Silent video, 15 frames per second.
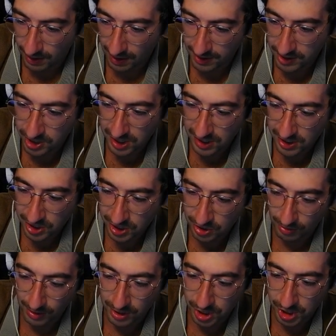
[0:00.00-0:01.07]
I just need to
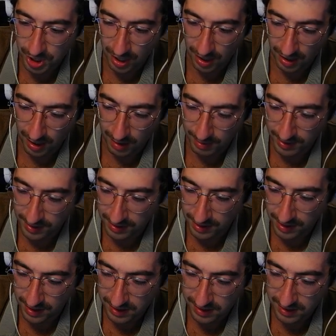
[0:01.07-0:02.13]
screenshot a couple of
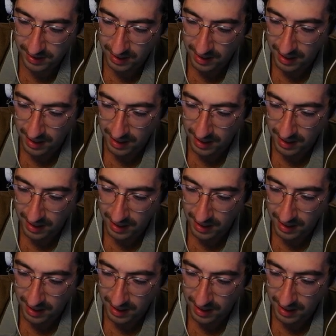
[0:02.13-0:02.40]
these,